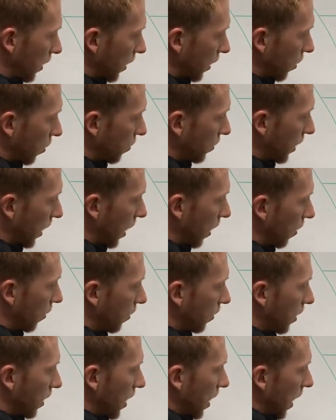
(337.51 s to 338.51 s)
they go
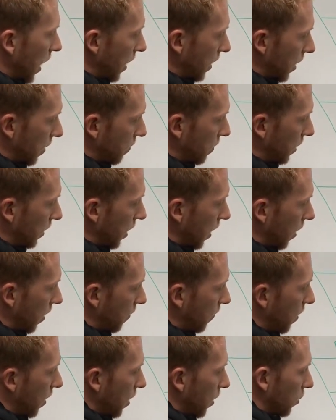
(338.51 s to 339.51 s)
down and they
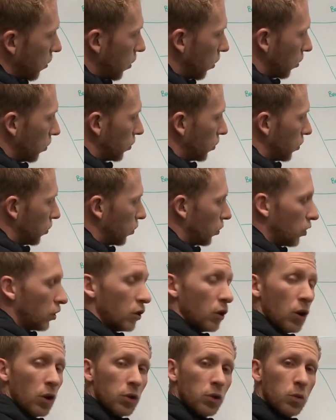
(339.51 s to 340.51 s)
become
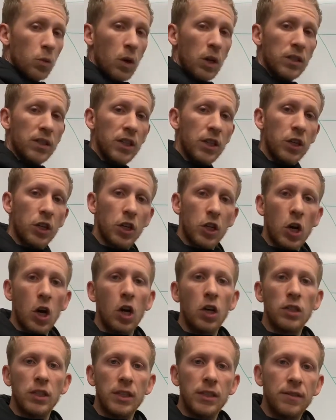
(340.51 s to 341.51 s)
those ones that you're
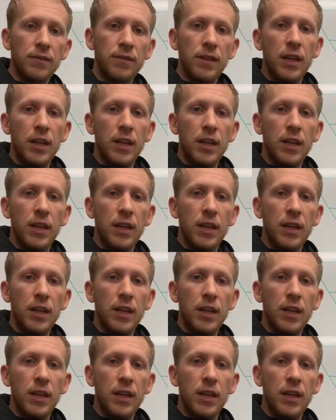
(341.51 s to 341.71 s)
calling.